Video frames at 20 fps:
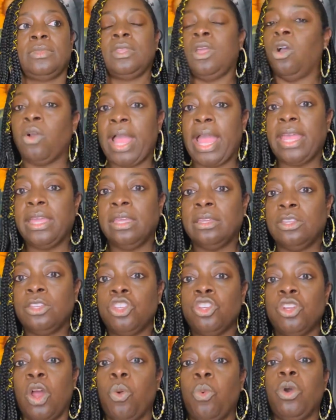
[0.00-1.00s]
Okay,
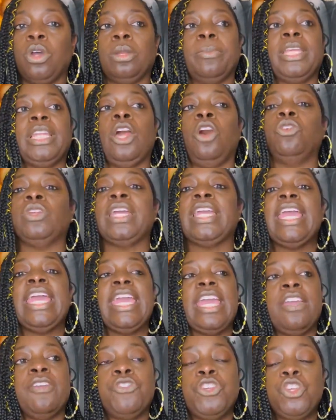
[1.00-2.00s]
you don't want to be lonely.
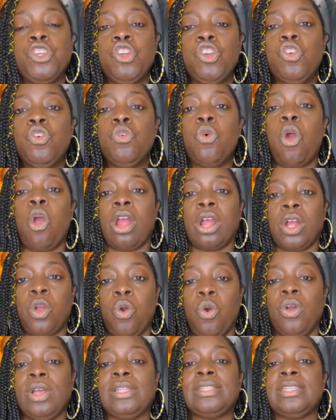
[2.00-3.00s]
If you are
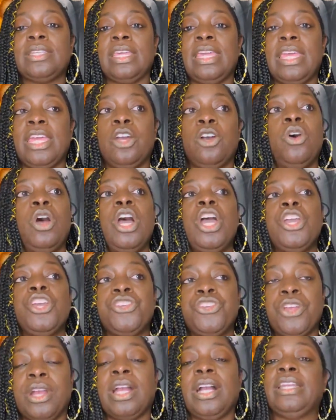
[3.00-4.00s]
going to heal,
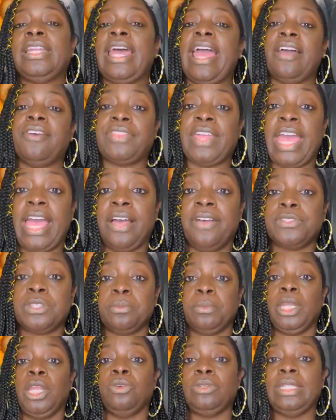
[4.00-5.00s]
you're going to have
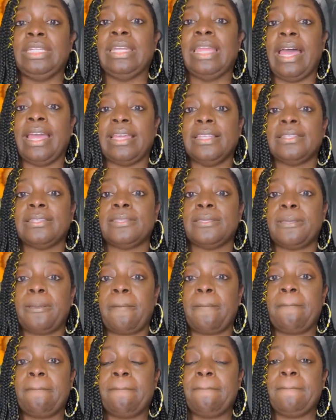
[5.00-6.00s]
some lonely nights.
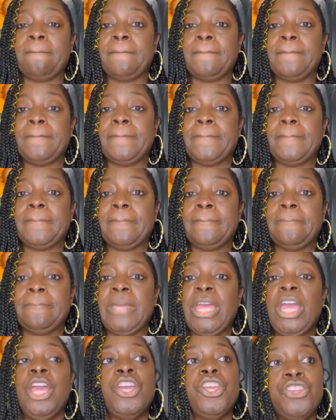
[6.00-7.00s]

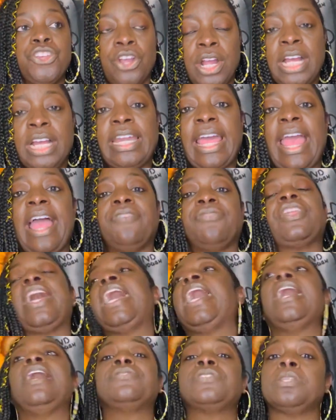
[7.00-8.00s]
You're going to
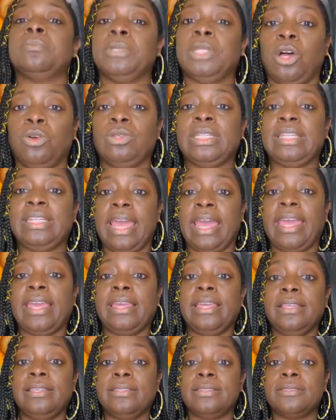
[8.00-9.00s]
have some lonely
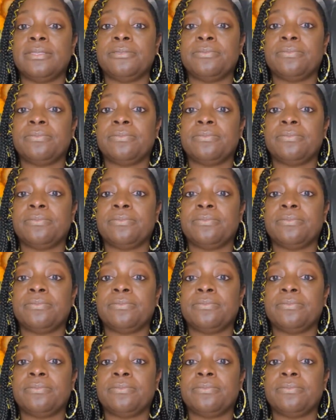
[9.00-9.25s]
days.